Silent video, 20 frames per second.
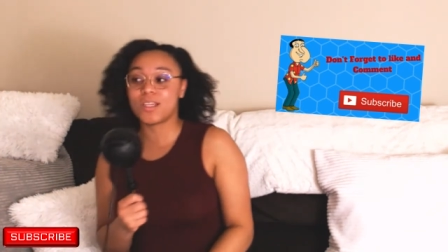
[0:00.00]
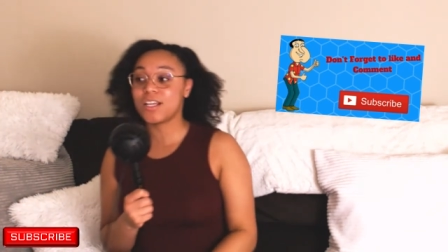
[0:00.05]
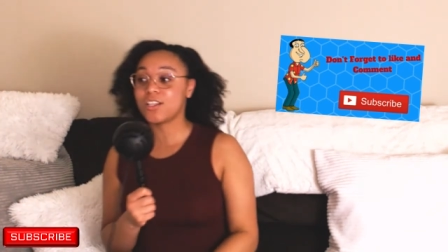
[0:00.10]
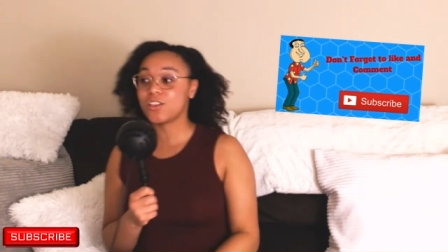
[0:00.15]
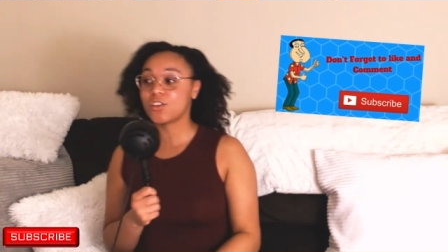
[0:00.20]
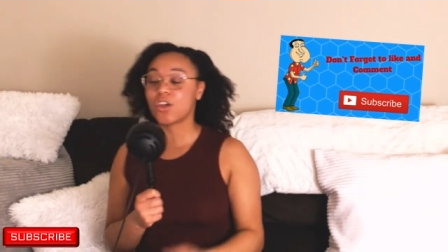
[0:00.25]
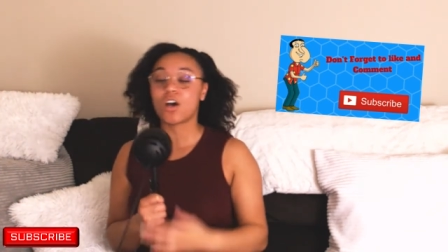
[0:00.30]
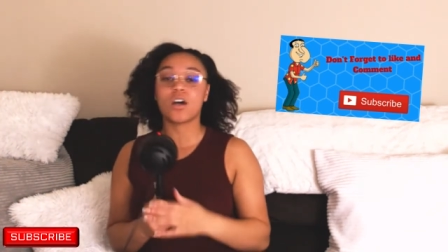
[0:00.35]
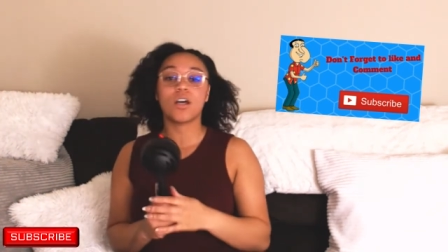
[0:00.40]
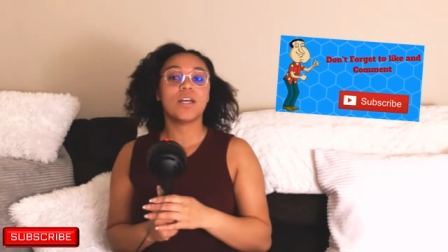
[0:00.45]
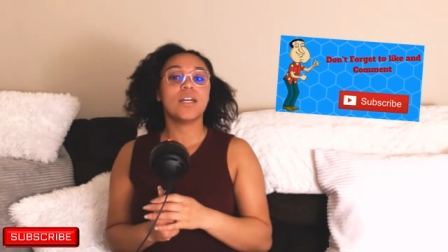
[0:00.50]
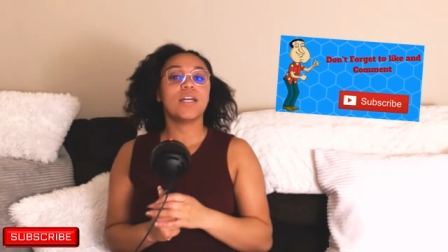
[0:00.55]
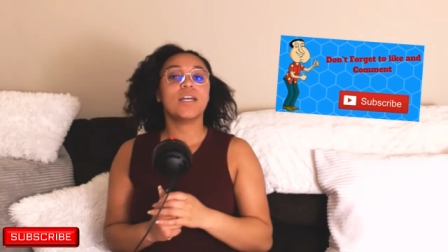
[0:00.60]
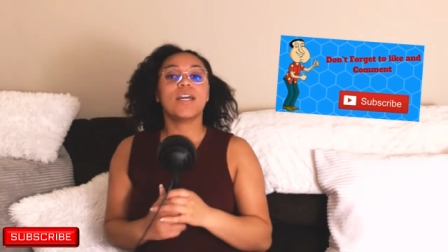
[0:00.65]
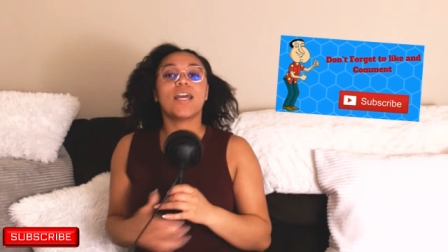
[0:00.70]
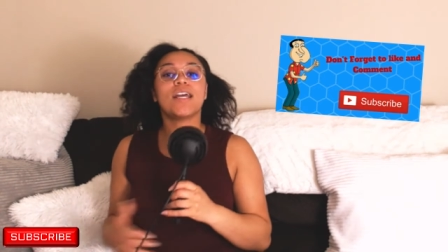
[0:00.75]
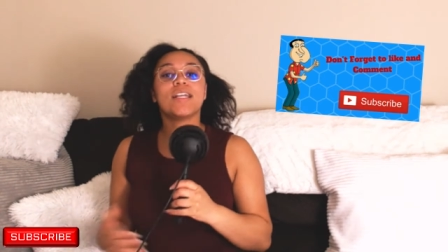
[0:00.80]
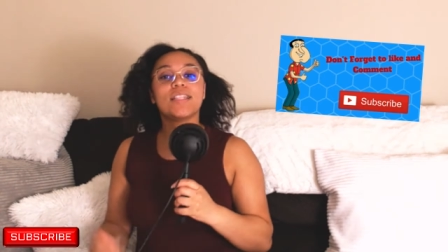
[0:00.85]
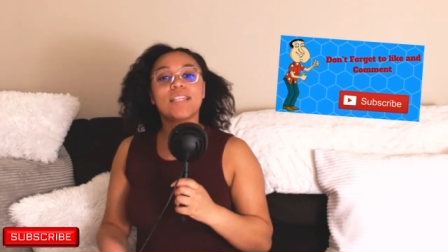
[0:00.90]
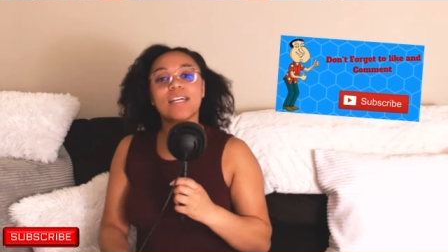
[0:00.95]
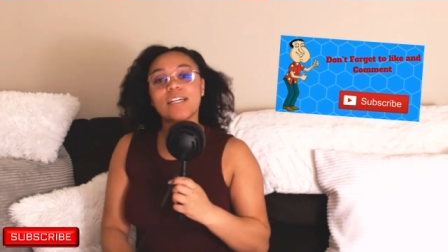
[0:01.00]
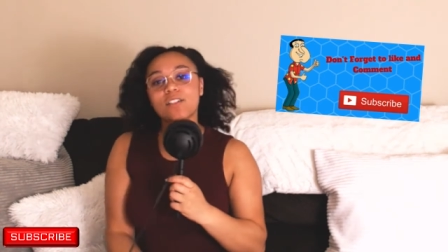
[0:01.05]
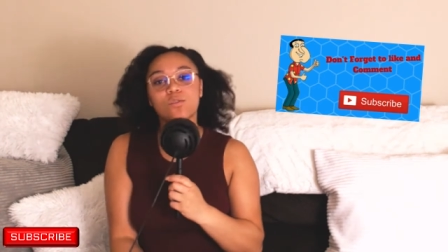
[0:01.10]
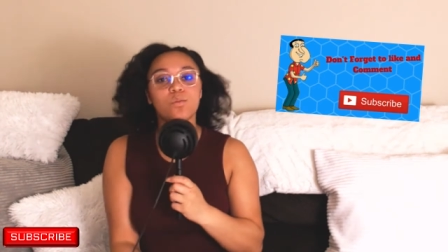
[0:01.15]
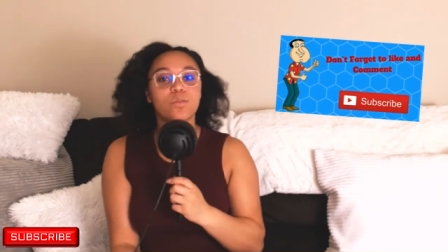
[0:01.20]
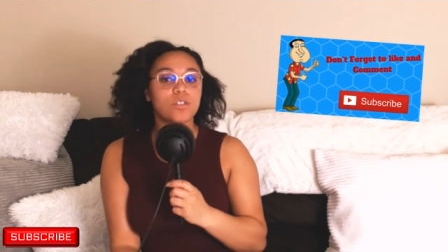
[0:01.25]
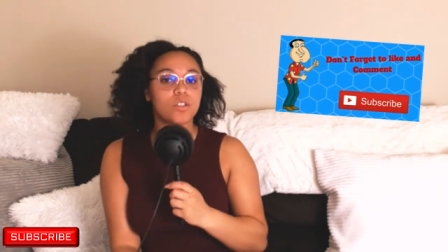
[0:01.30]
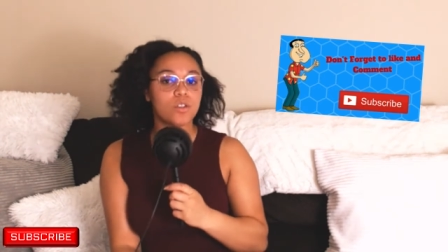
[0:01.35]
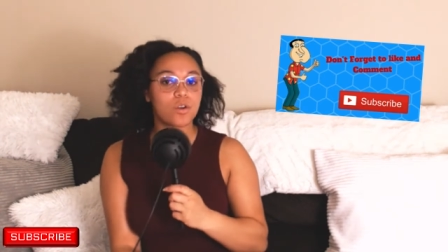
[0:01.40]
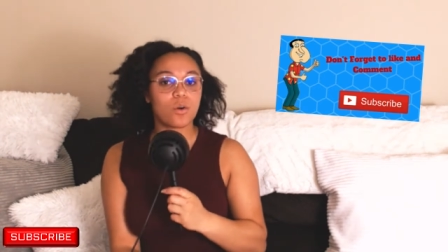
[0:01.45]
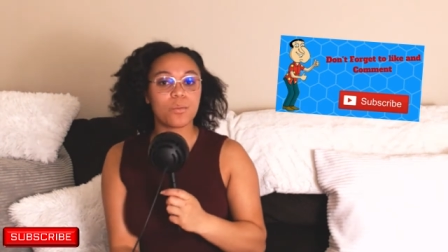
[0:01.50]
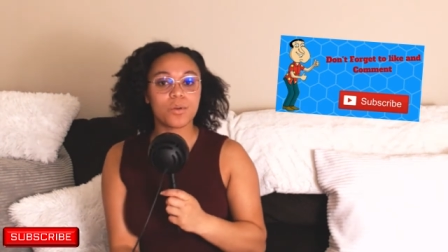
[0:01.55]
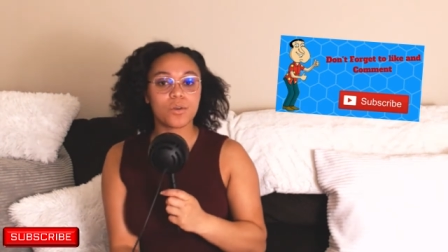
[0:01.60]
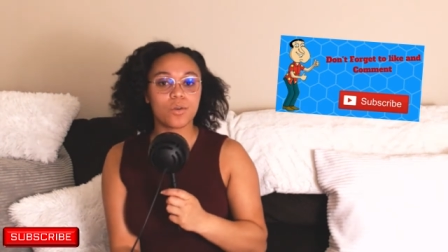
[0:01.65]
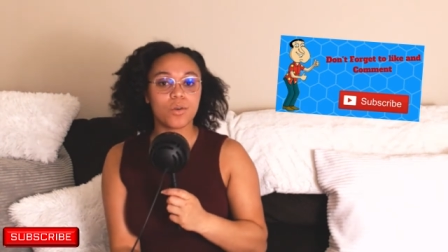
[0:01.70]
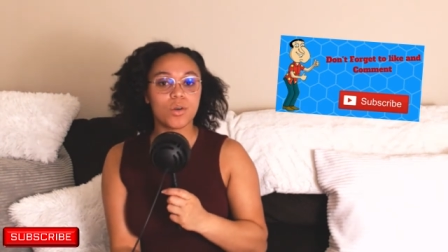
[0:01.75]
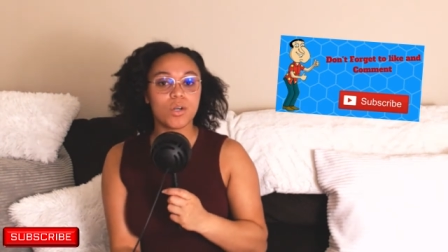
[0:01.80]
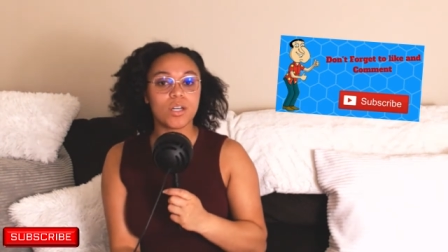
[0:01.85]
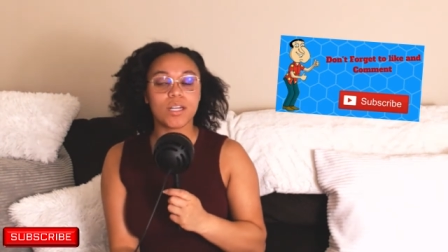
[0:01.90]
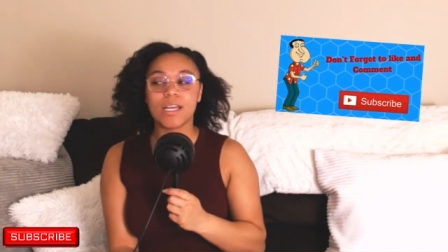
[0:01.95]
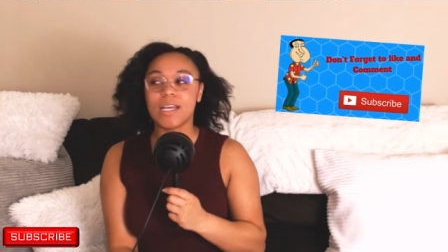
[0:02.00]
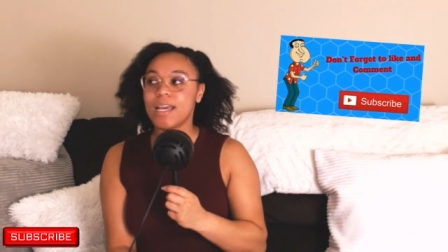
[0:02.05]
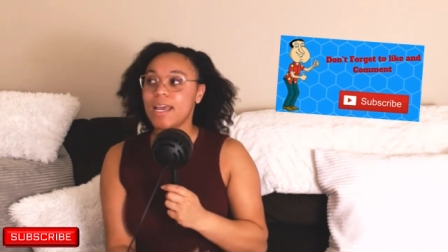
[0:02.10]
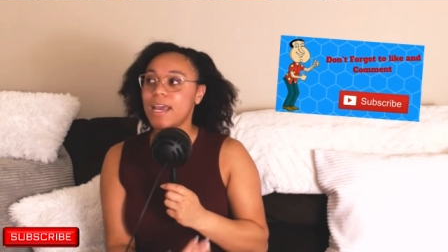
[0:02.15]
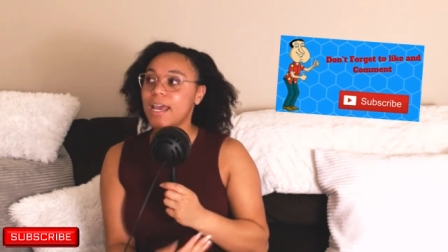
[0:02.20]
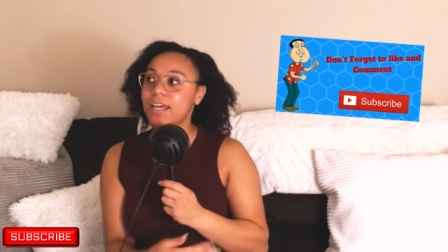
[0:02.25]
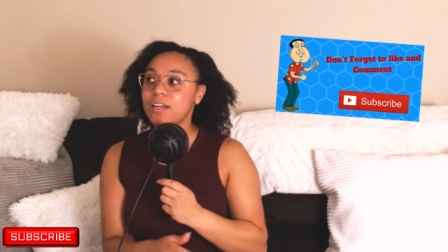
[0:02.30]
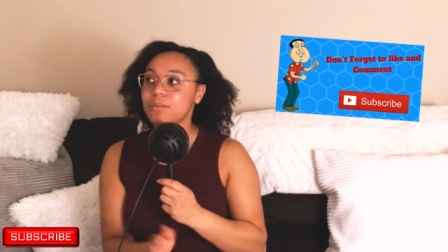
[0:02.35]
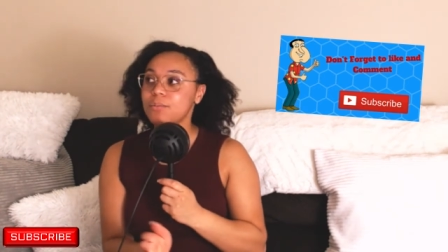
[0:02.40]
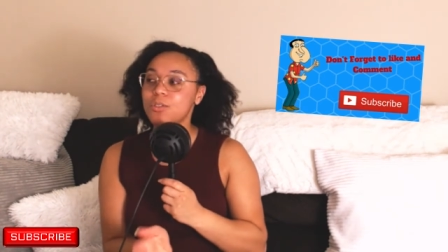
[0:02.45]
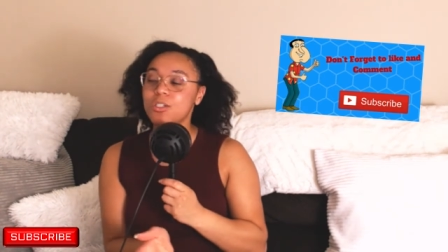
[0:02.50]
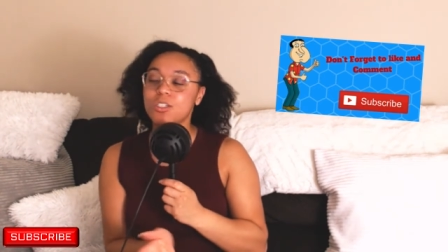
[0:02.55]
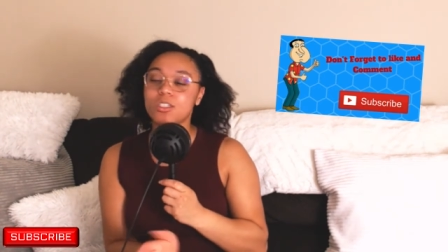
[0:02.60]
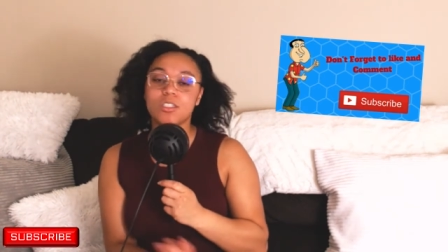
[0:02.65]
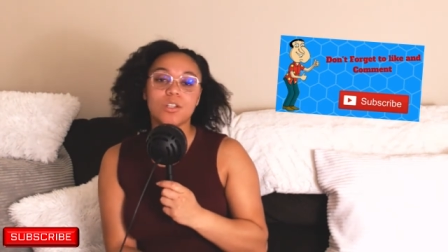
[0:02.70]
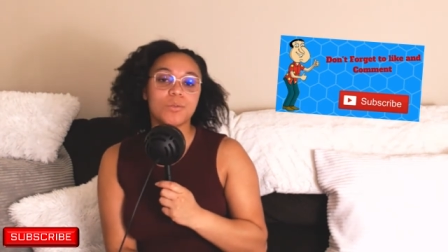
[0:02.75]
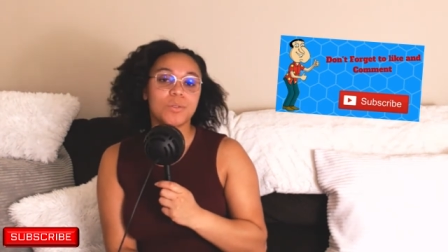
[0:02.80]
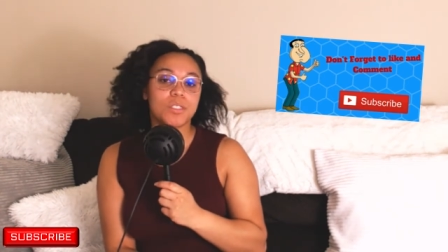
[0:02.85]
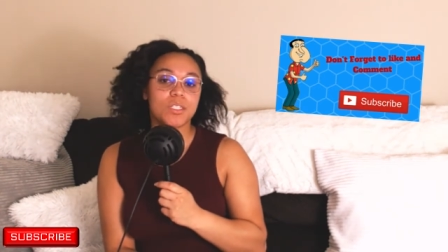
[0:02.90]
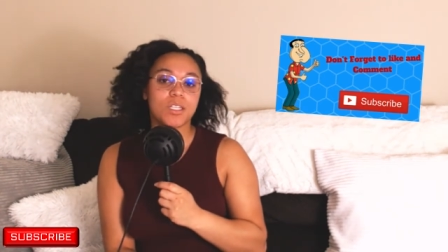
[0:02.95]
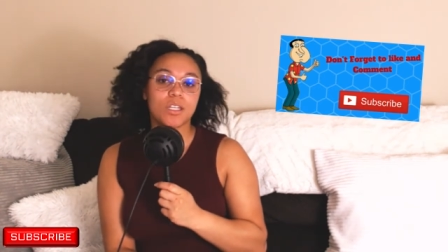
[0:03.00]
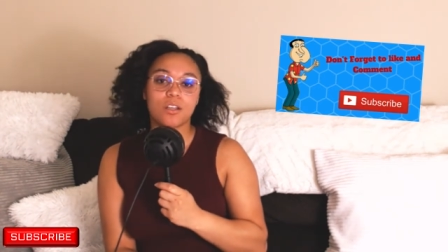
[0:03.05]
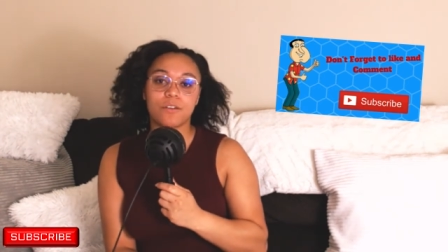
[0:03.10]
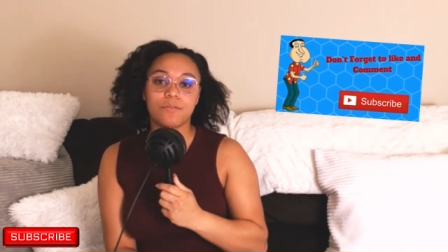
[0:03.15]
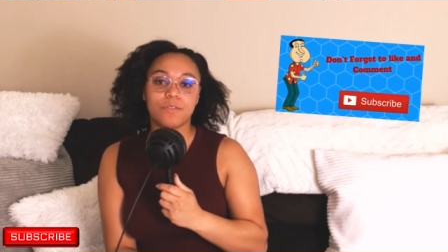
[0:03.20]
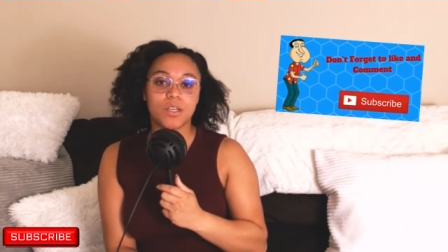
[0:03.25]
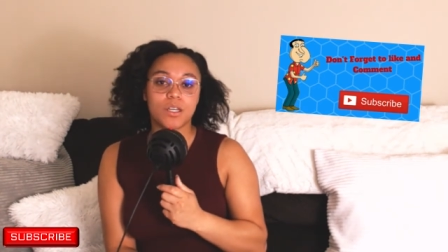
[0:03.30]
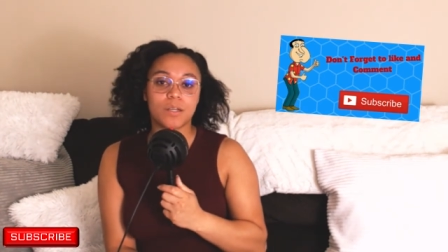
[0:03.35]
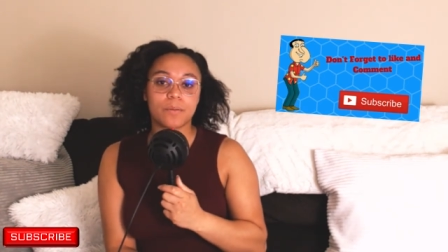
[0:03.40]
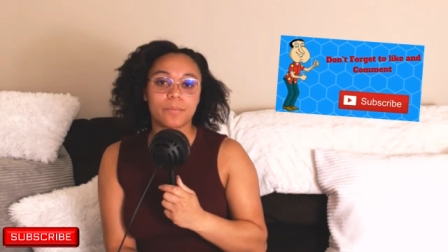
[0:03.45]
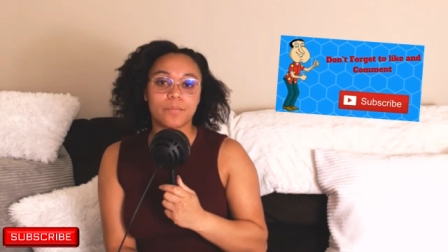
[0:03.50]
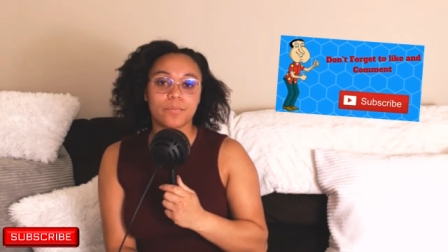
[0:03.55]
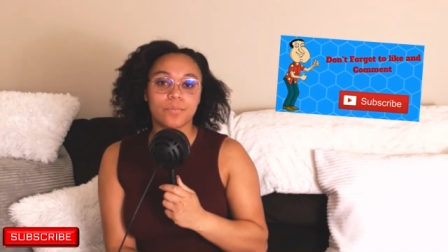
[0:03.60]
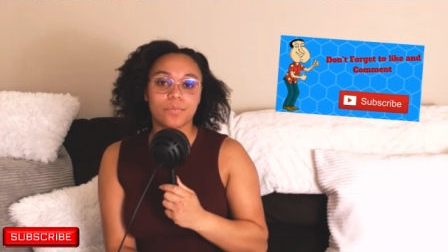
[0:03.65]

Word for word: thought. And that's what's going on. And I'm just so sick of it.